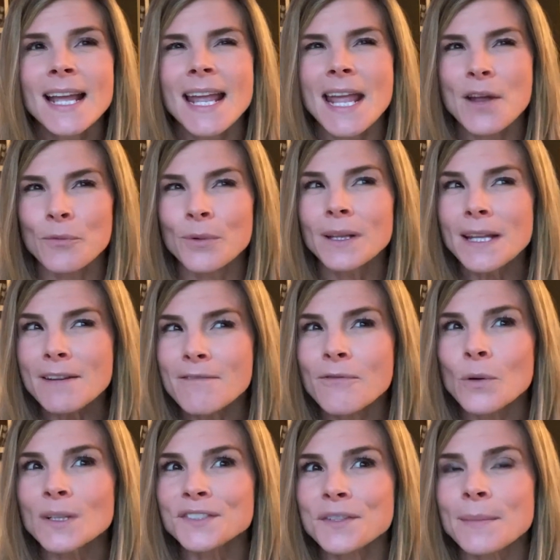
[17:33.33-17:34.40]
it really
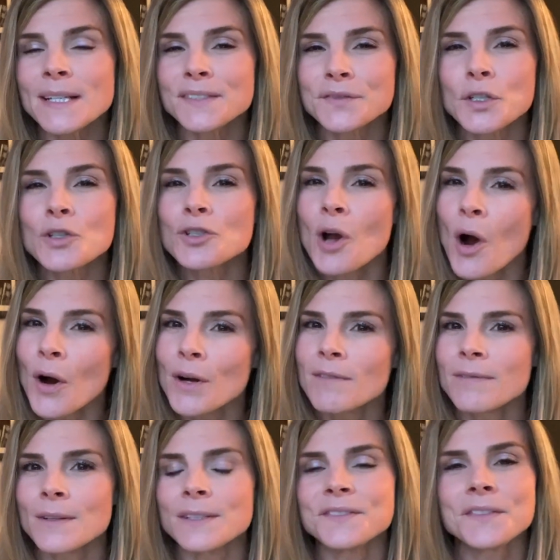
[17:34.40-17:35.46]
forced me to search hard
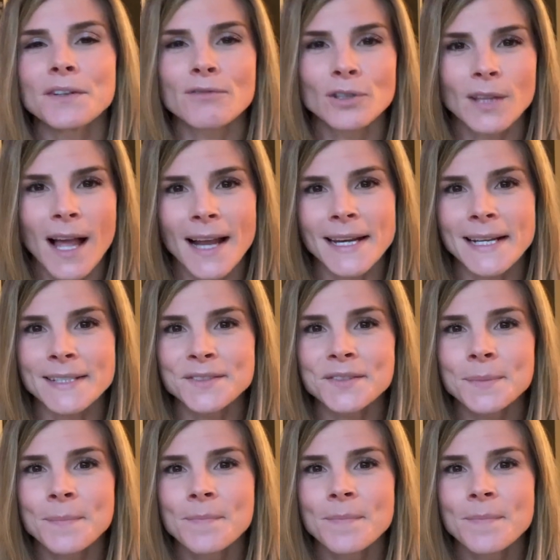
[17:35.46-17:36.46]
for the silver linings.